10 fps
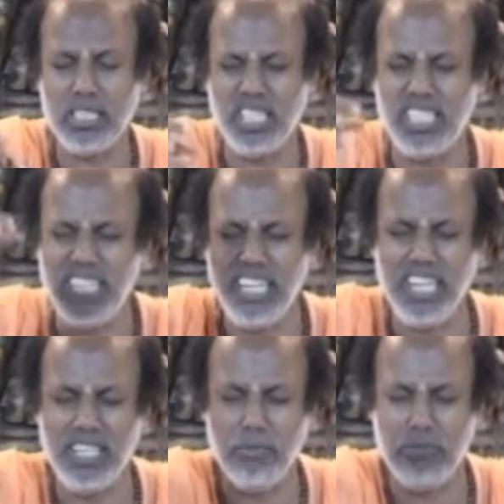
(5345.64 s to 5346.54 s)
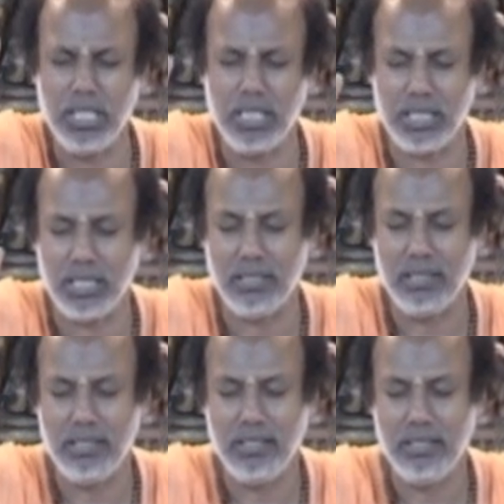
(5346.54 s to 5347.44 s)
it's a deadly combination.
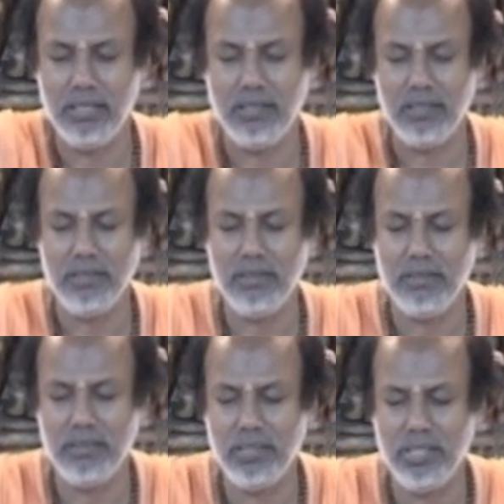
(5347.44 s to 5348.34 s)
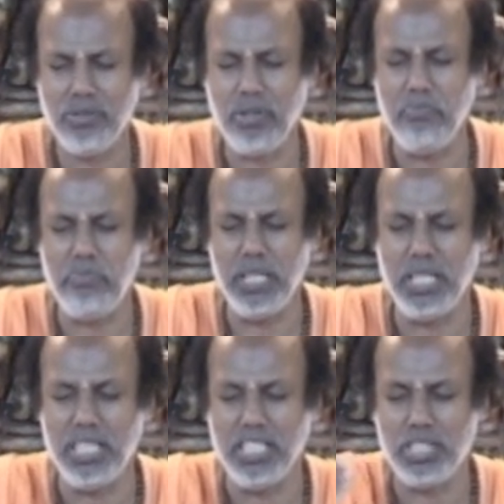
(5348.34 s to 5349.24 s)
You
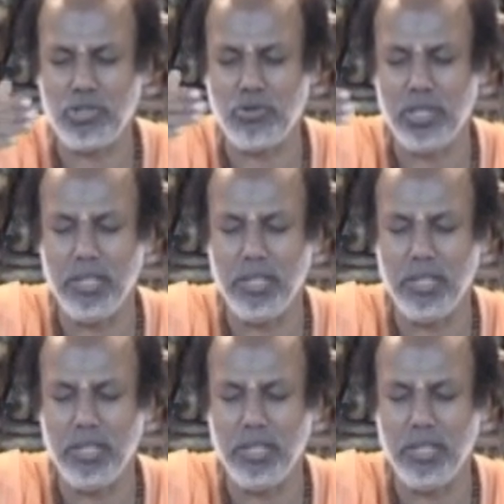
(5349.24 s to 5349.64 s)
completely destroy